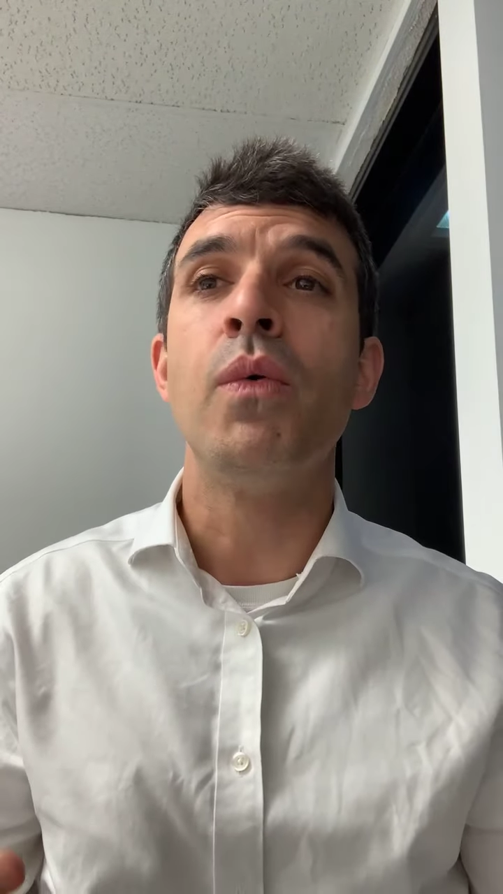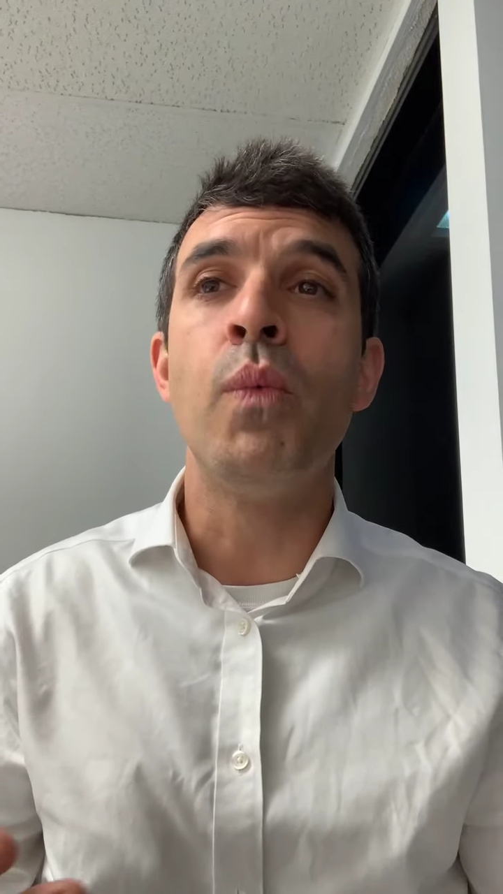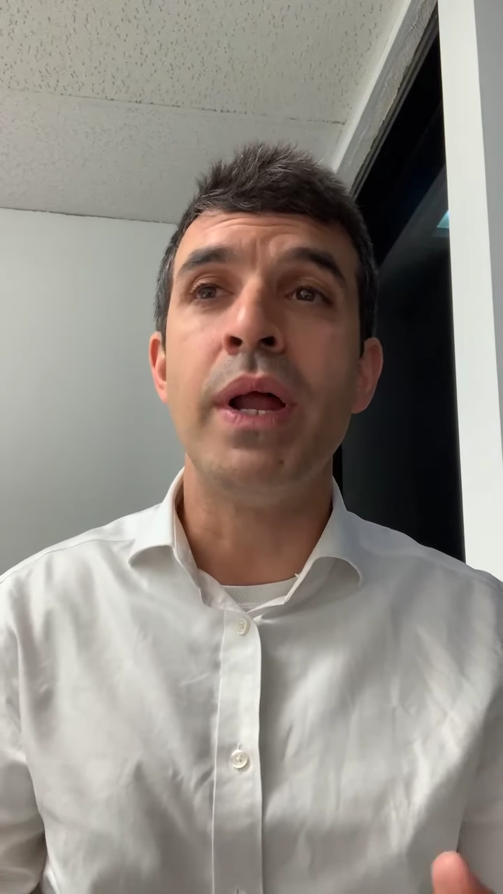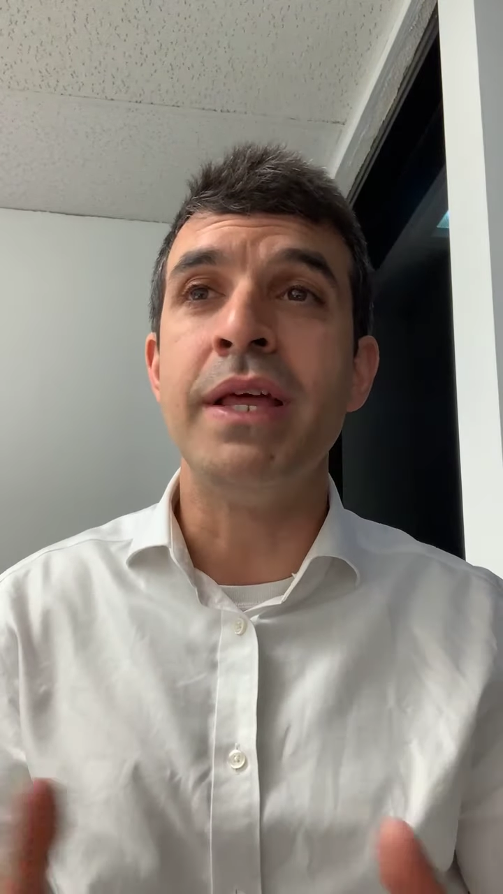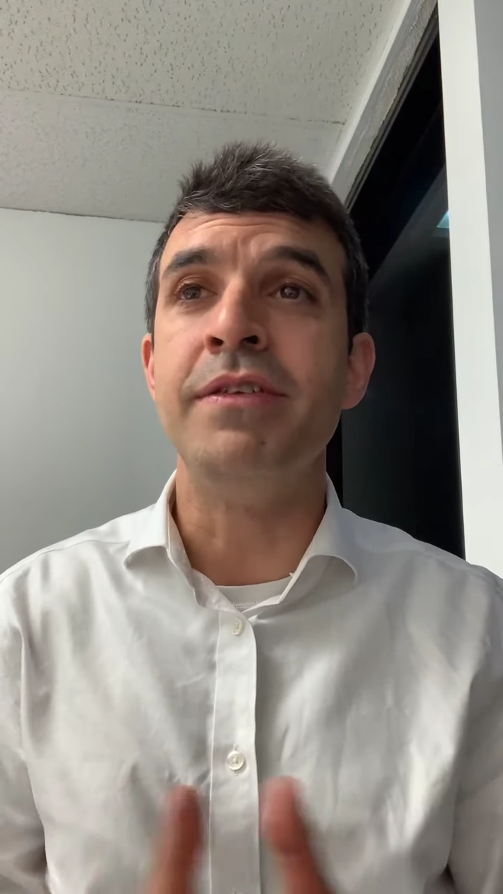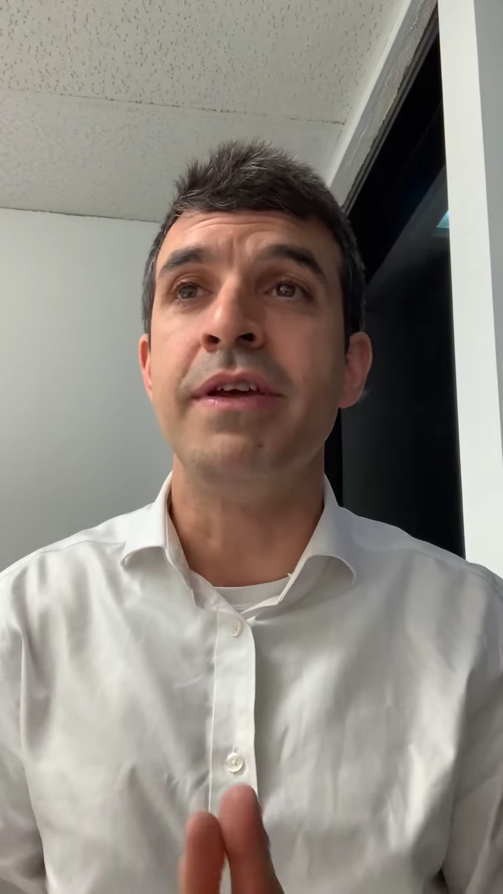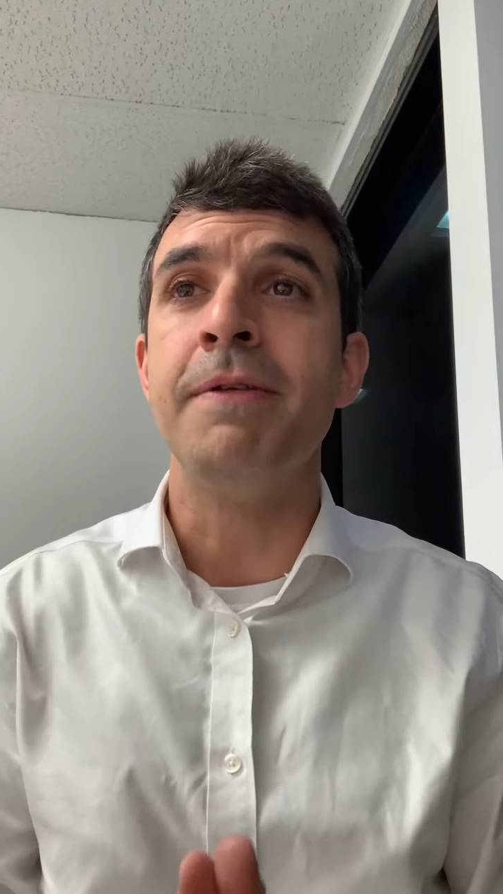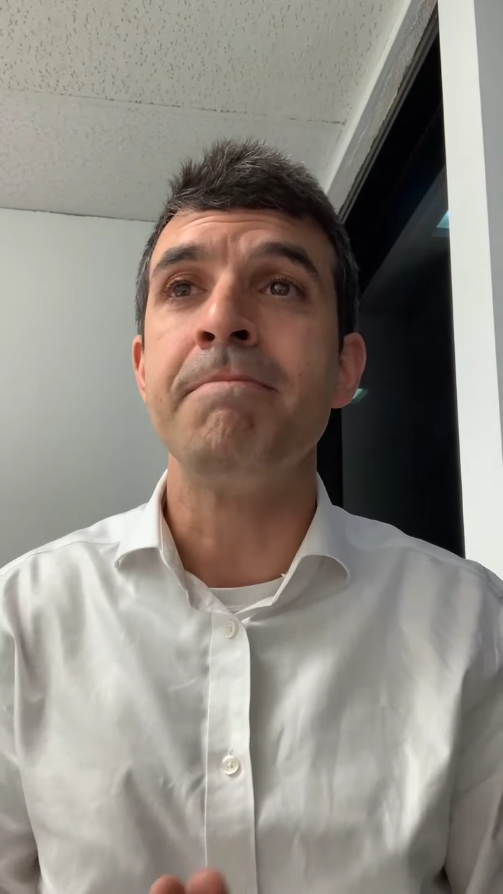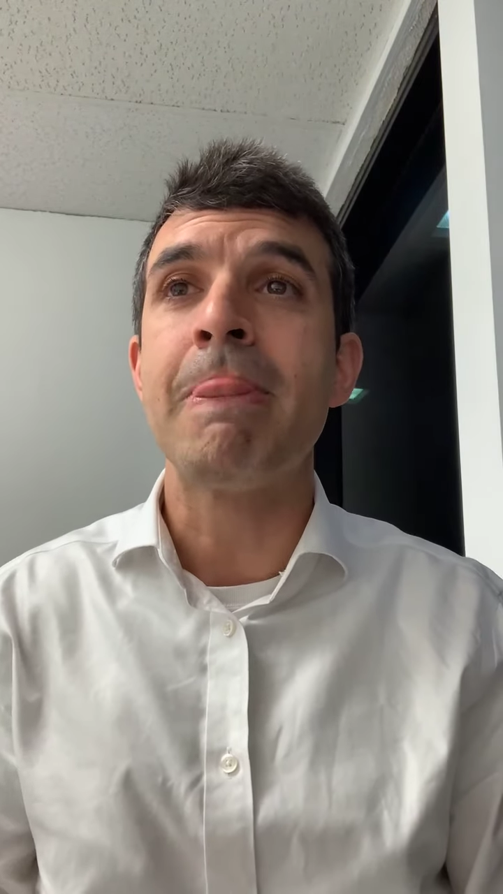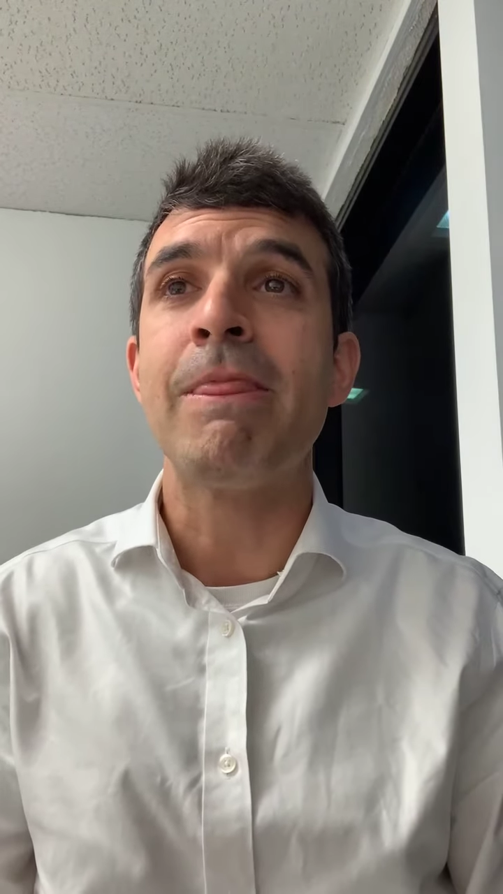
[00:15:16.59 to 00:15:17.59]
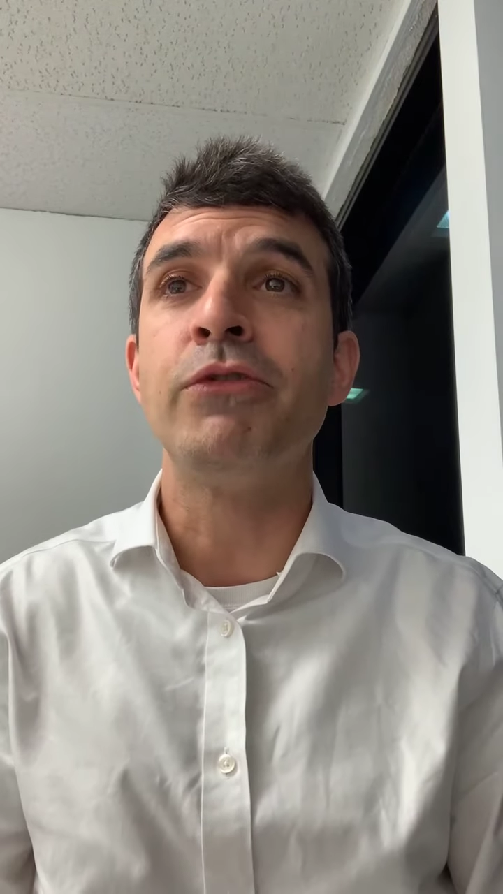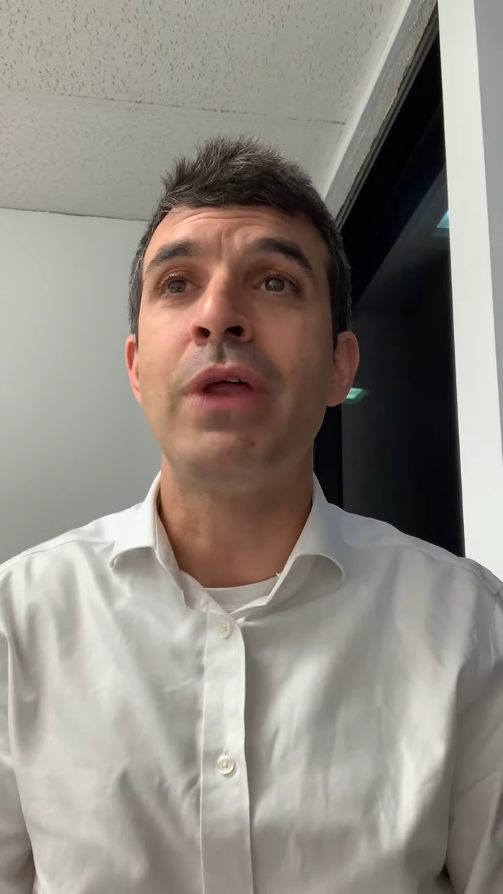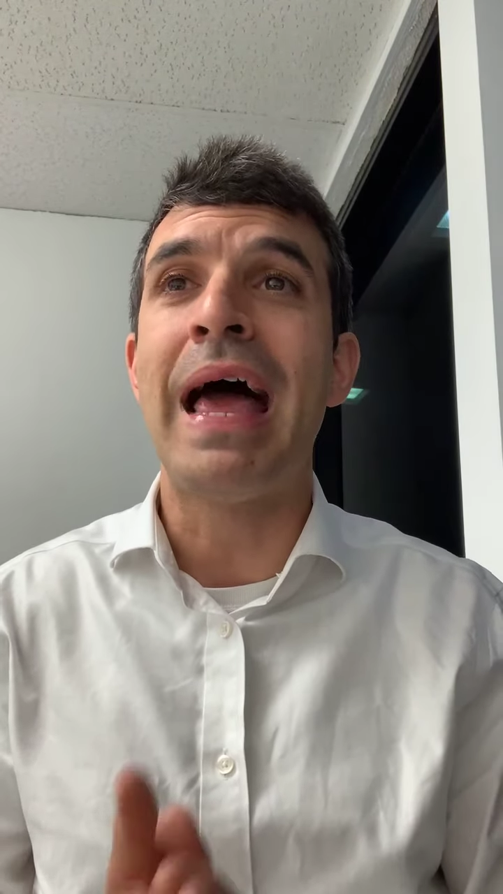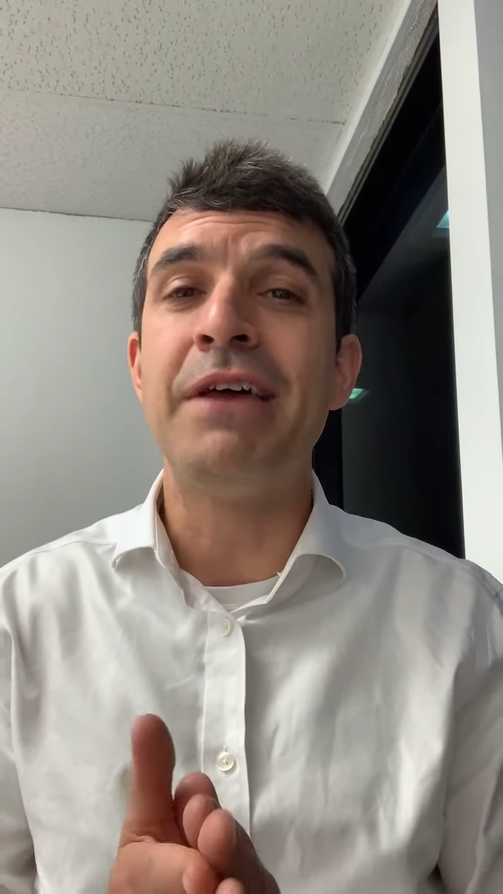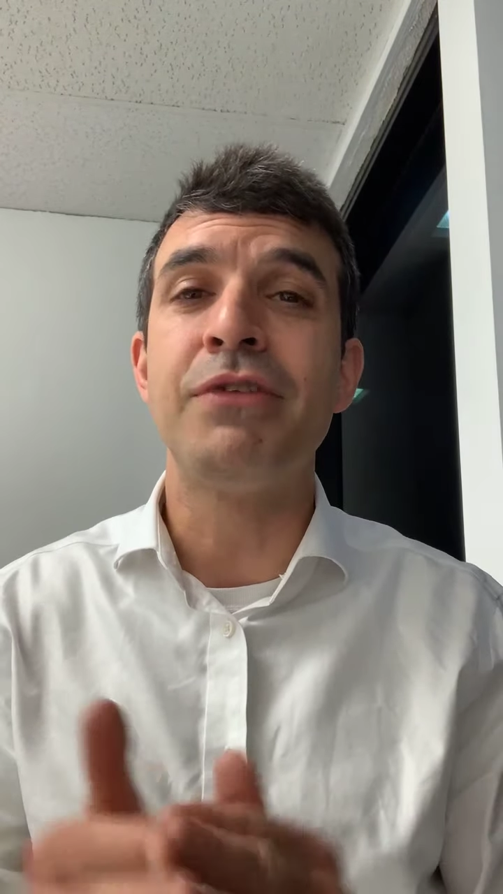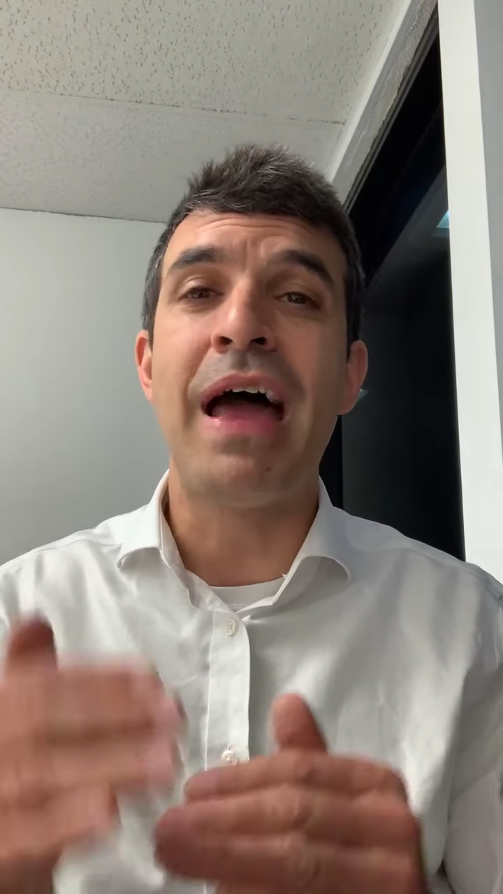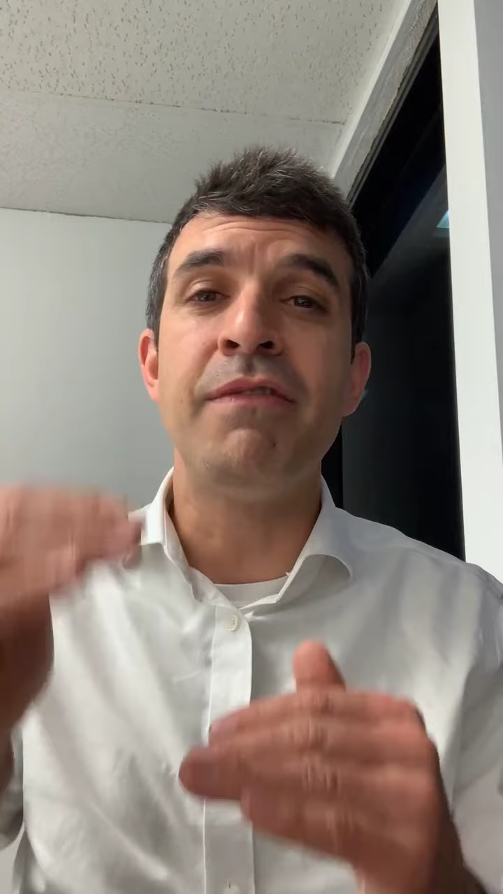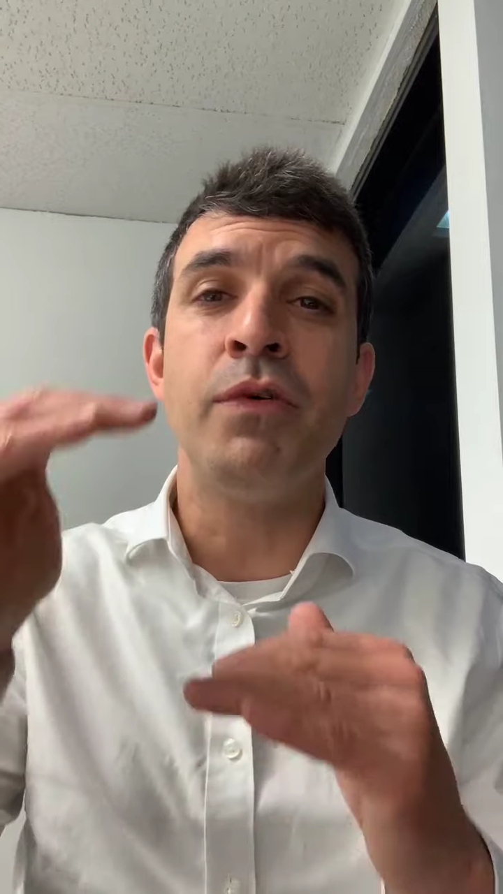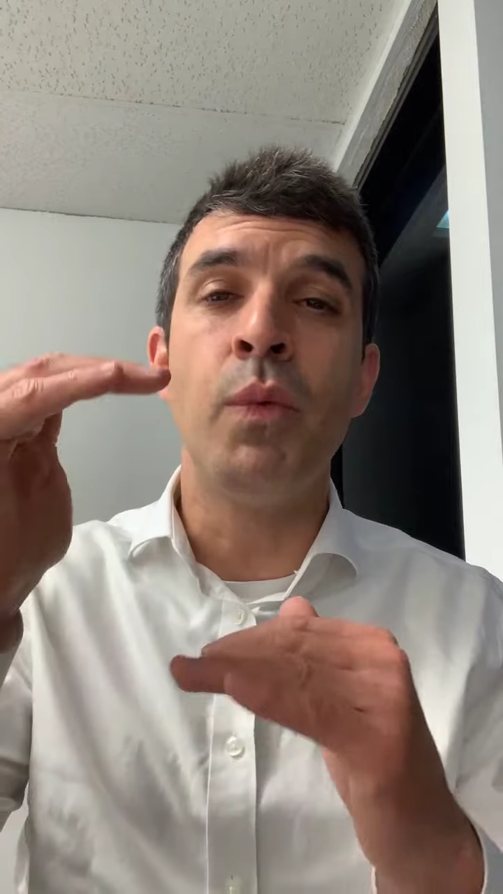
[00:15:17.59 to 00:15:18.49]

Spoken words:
What is it? So it has to have,